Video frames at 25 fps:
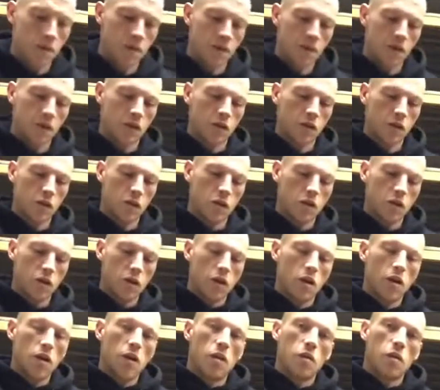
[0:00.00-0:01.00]
professional,
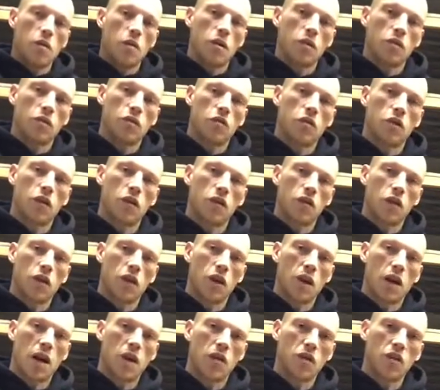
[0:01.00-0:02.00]
but I'm just trying to show
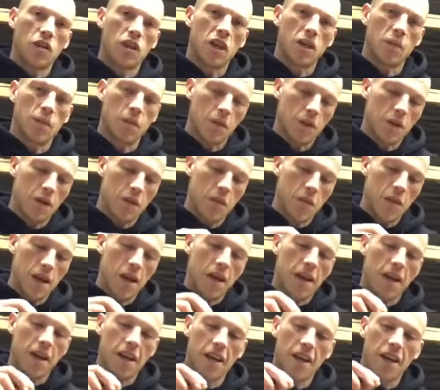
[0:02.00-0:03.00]
you how cheap you can
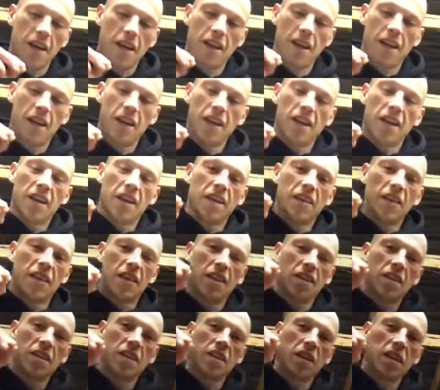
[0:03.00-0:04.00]
make it. So
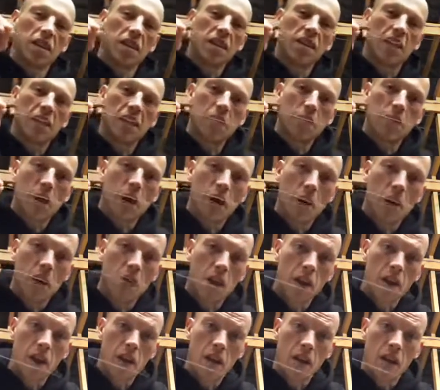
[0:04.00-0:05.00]
this is only £6
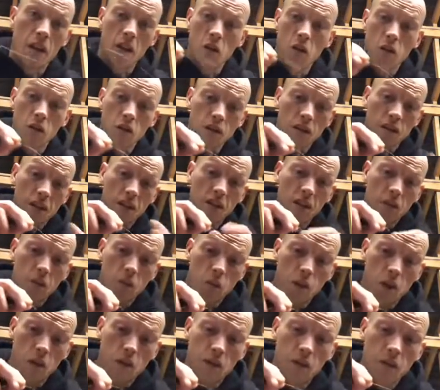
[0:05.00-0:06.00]
line, and honestly, this is
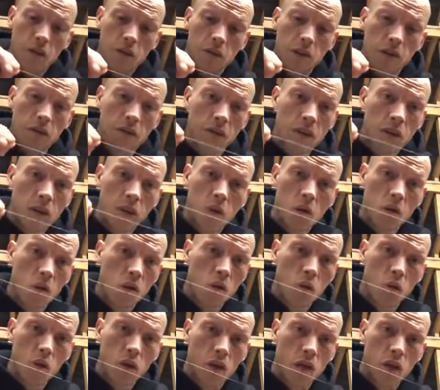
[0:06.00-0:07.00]
what I fish with
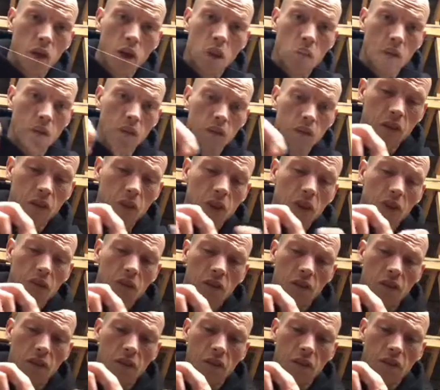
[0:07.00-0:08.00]
all the time. see the
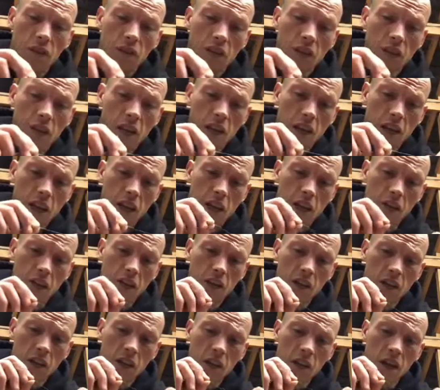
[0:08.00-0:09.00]
size of the fish that I
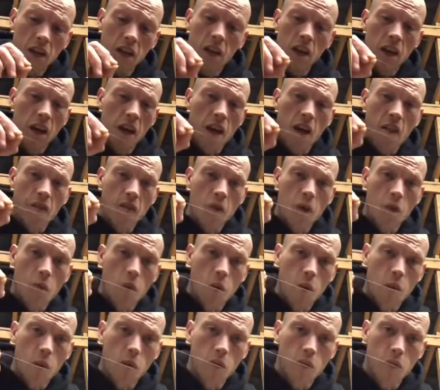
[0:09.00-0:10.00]
catch, I have no
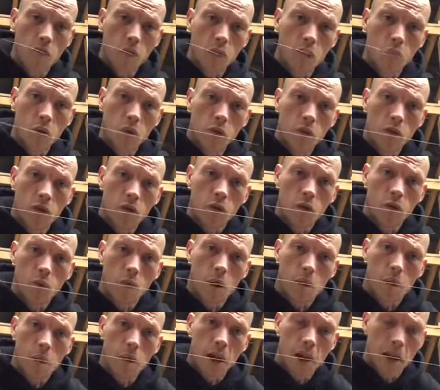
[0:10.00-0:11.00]
problems at all. It's all
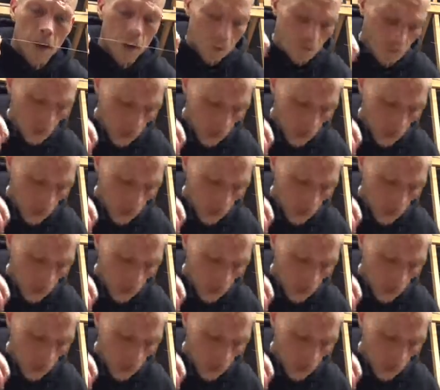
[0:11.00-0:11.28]
about playing your